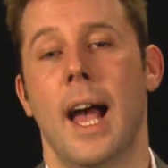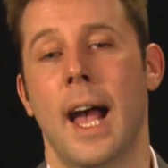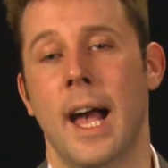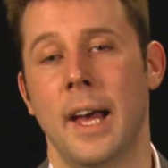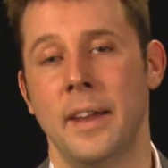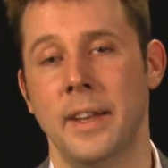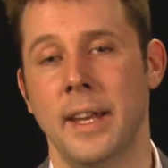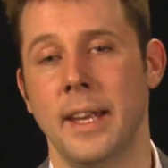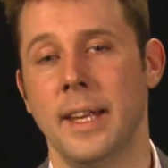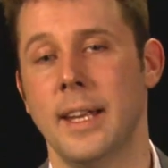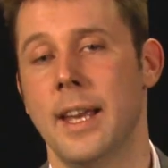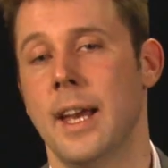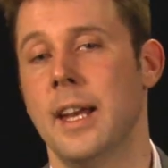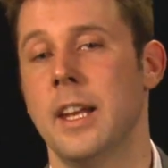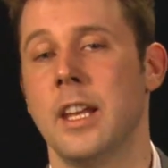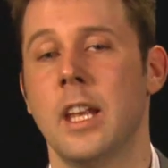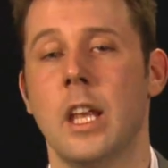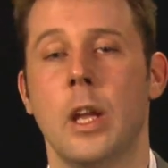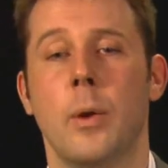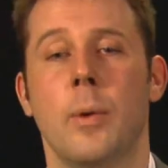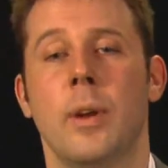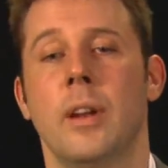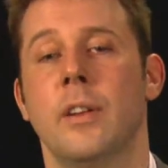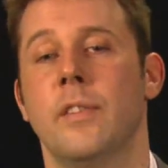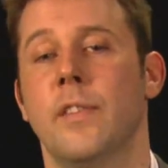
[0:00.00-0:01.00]
and then
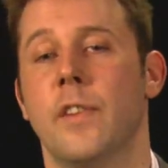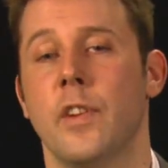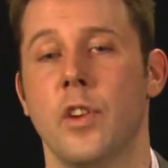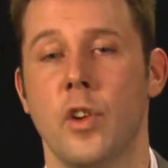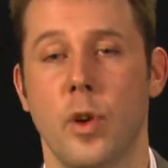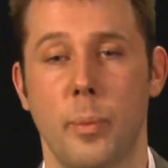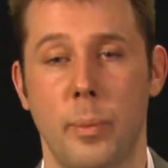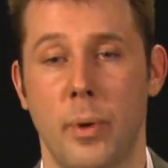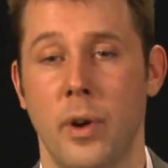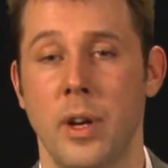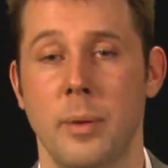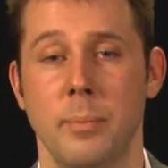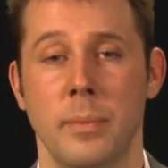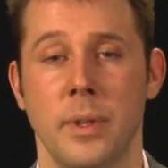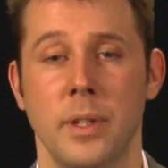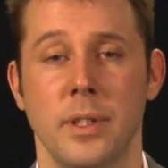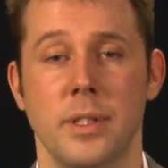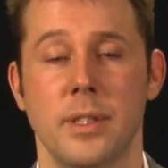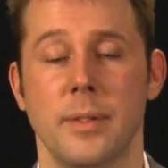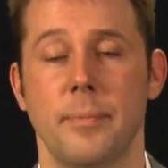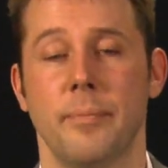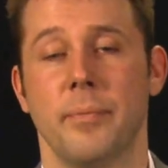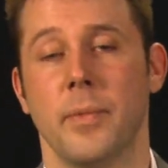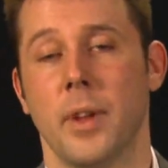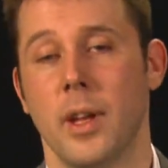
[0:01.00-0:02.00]
getting you in for your
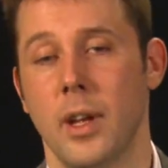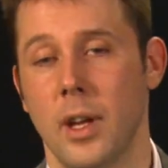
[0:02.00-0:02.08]
appointment.